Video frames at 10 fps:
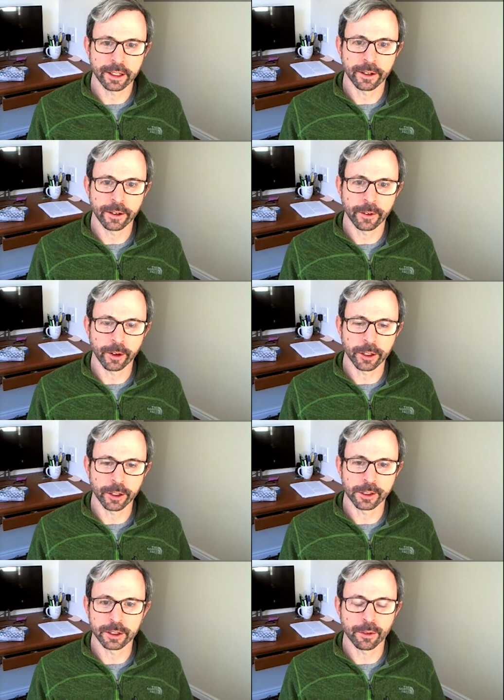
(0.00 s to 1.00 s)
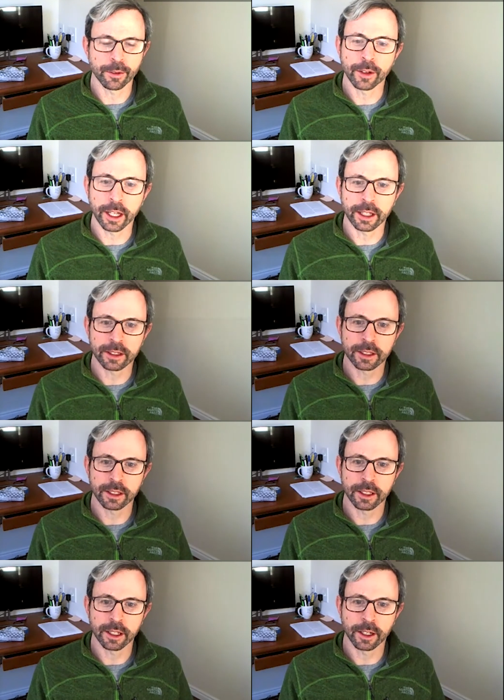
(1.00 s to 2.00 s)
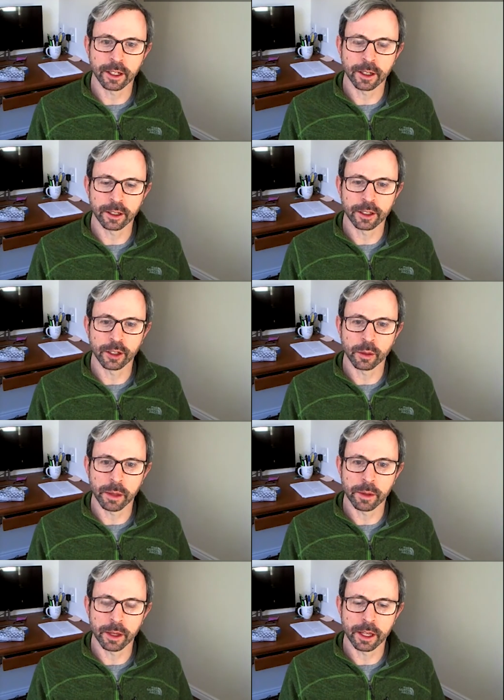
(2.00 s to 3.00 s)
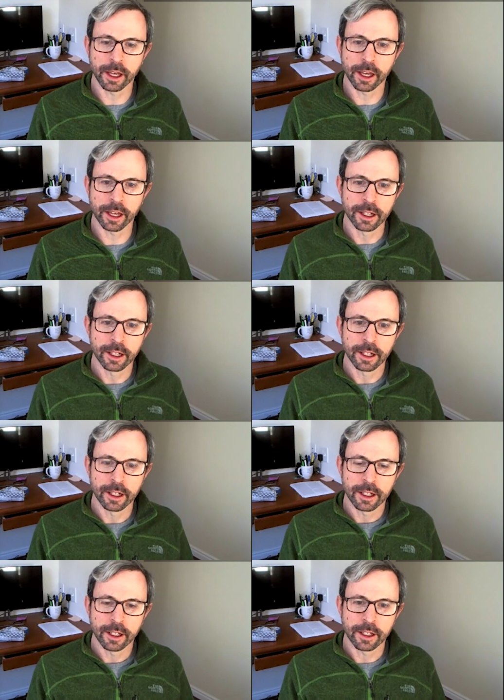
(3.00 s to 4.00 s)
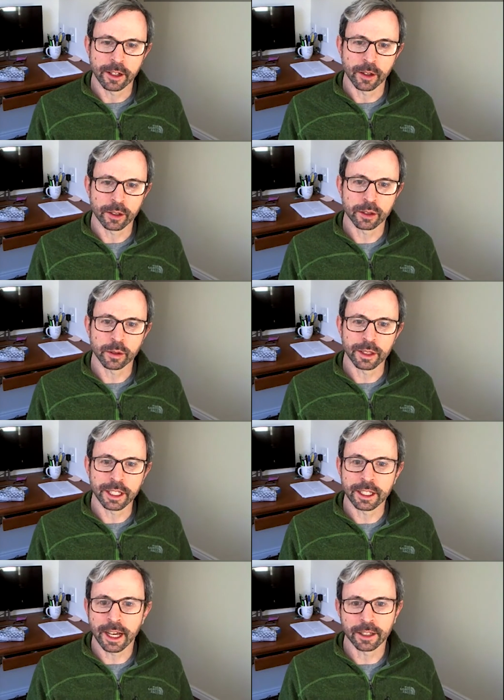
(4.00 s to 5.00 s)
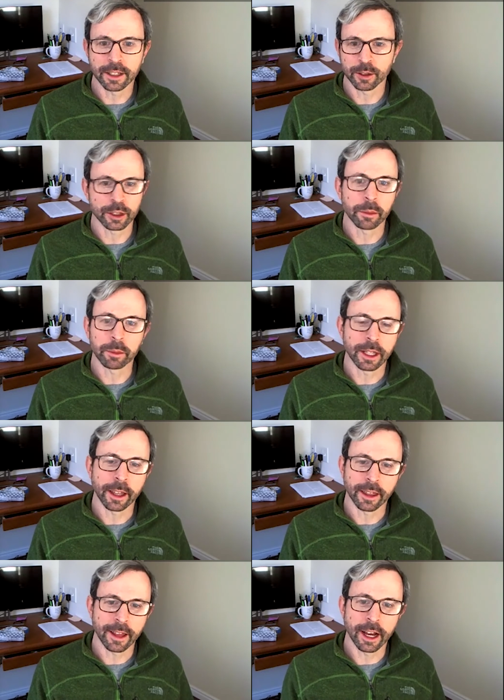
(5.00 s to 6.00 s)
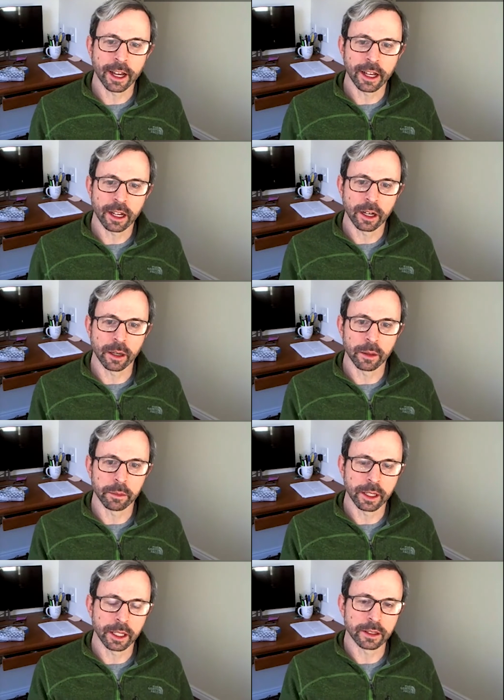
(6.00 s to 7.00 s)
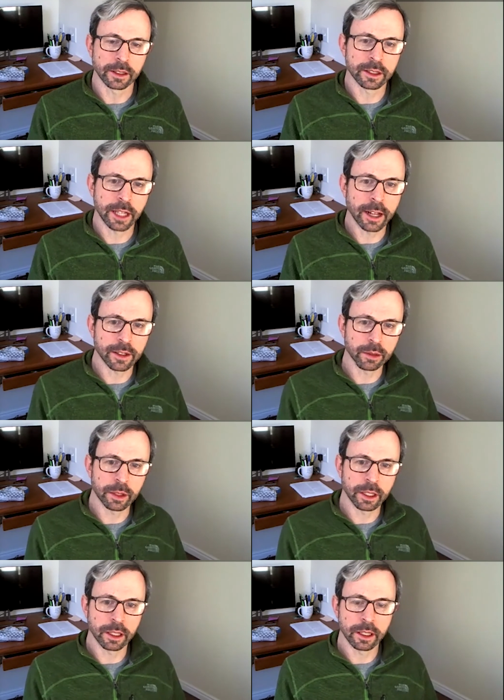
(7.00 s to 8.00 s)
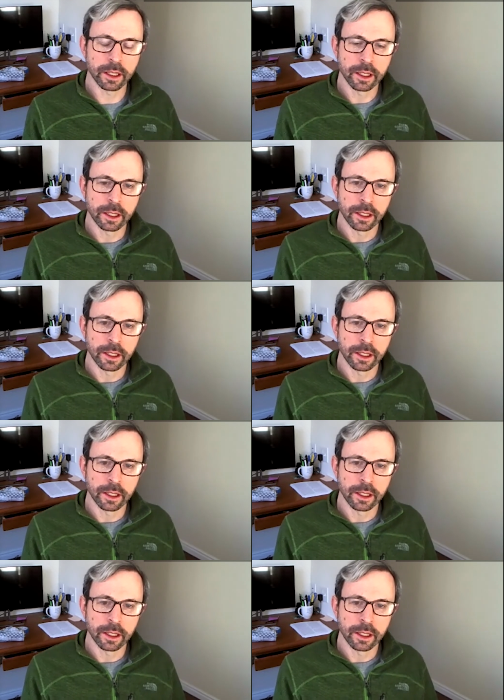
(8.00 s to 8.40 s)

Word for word: you know, goodness of fits, uh, you know, maybe a you know, a student t-test or something like that. Um, and the stats we,